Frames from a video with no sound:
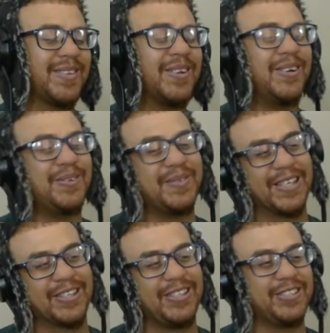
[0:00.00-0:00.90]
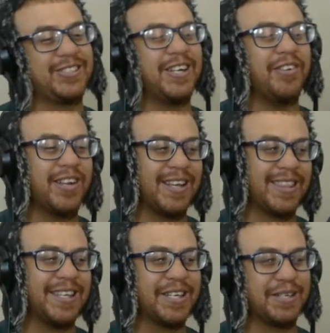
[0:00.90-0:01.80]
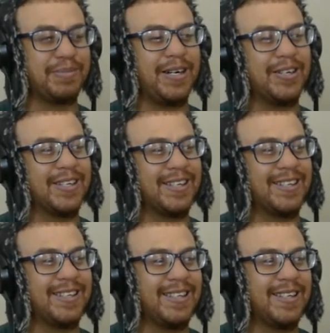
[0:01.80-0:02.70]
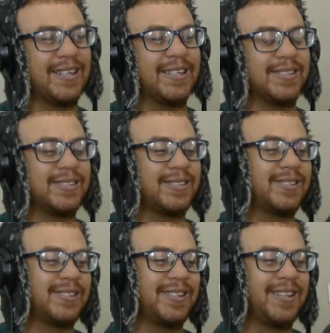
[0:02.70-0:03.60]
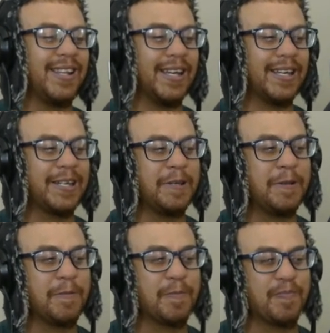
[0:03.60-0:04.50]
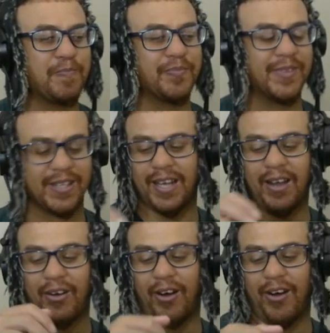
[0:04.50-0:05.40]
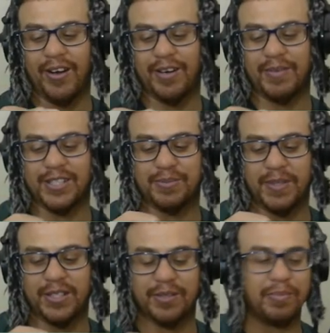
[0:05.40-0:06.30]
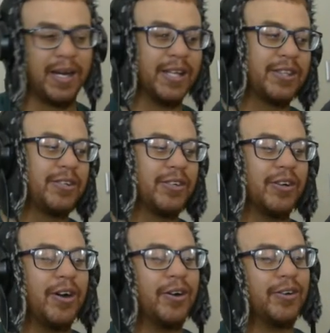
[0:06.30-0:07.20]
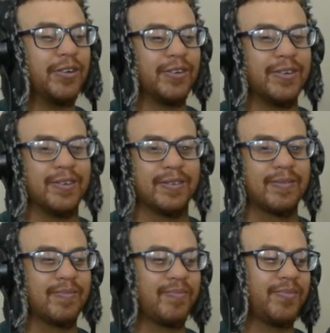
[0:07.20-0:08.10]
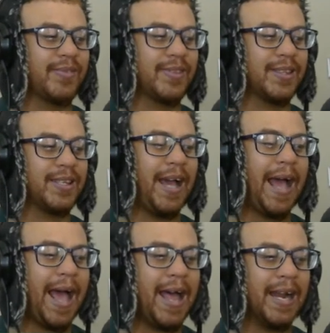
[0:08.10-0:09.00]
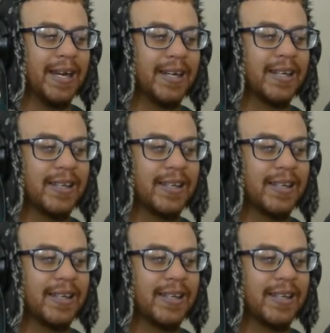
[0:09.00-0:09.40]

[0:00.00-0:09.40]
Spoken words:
Oh my gosh, now that I think about it, it is like how hard it must be to bite through your own hand.